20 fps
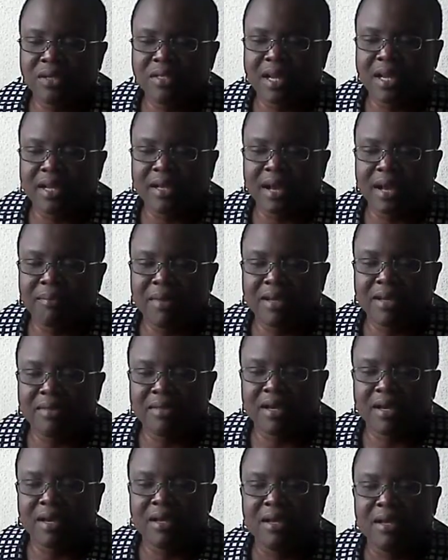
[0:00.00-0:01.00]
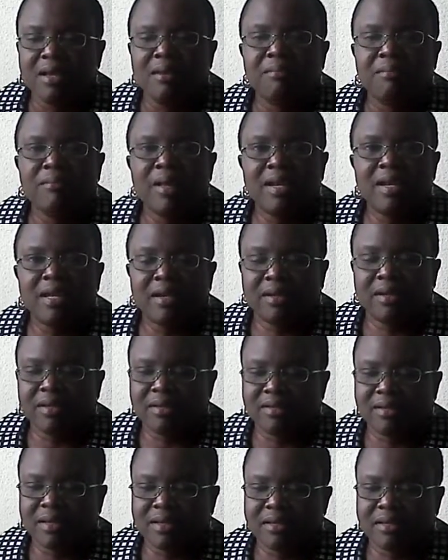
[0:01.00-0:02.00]
like Amasa, many
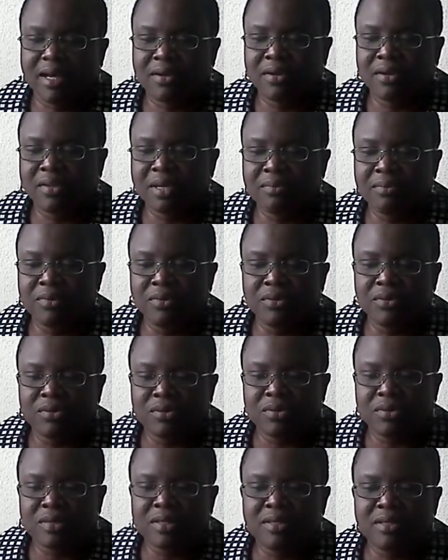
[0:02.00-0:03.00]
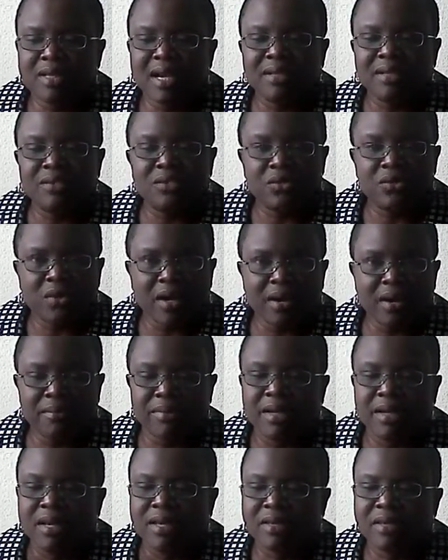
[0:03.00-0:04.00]
Christians are not able to notice that Joab
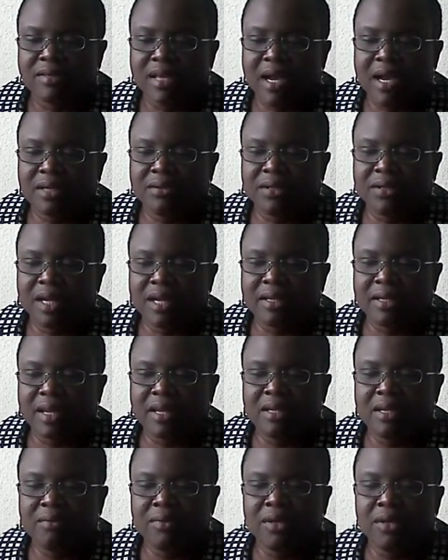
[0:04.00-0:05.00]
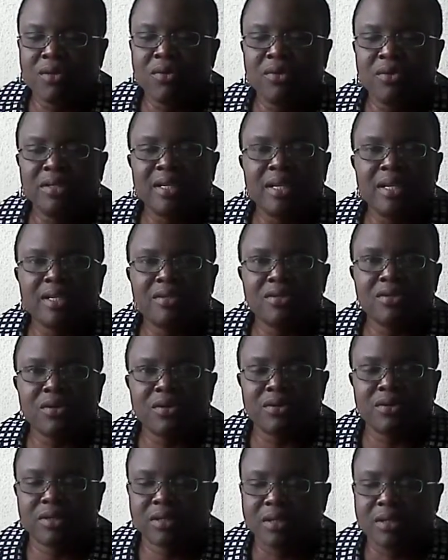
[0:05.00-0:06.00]
is actually an enemy holding a
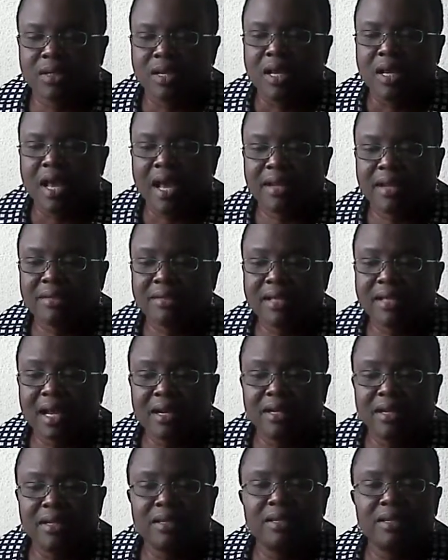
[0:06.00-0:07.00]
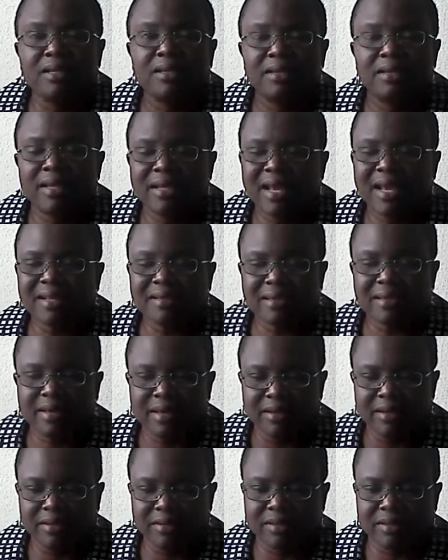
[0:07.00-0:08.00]
sword, and sadly, they get
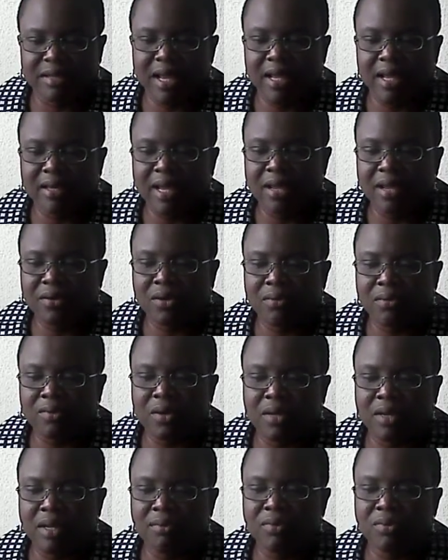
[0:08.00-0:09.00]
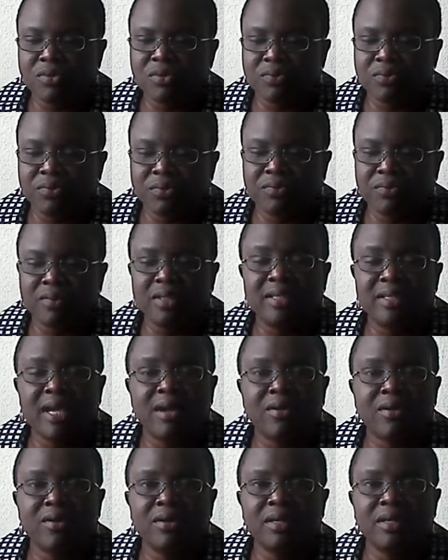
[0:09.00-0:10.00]
killed and end up unable to fulfill their
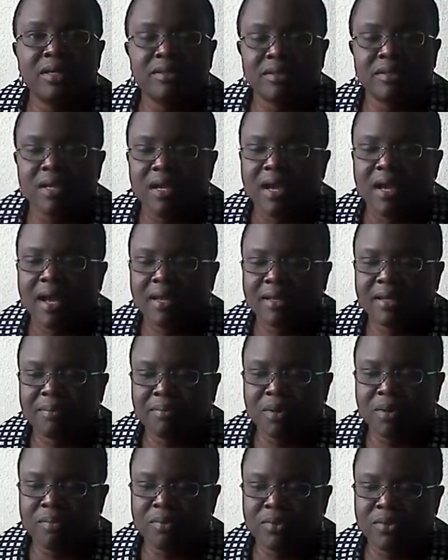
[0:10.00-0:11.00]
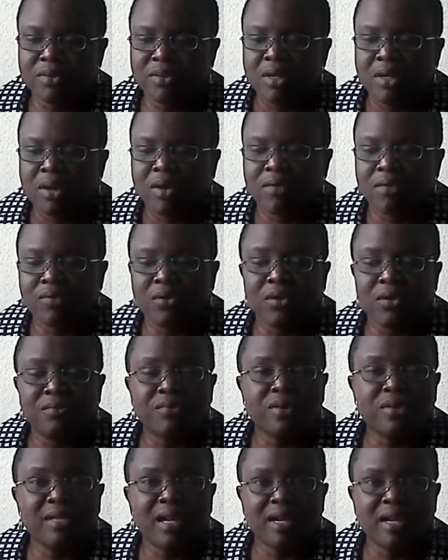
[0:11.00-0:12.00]
calling and the purpose of God for
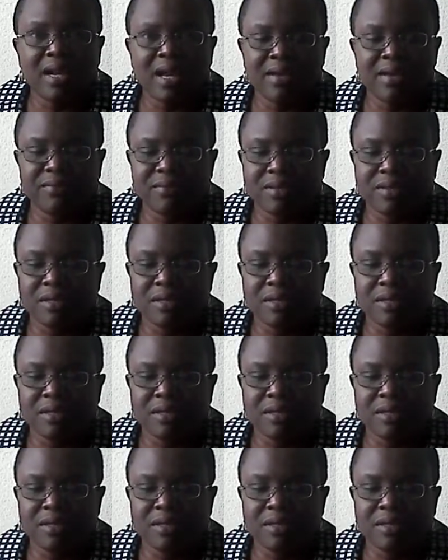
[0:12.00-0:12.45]
their lives.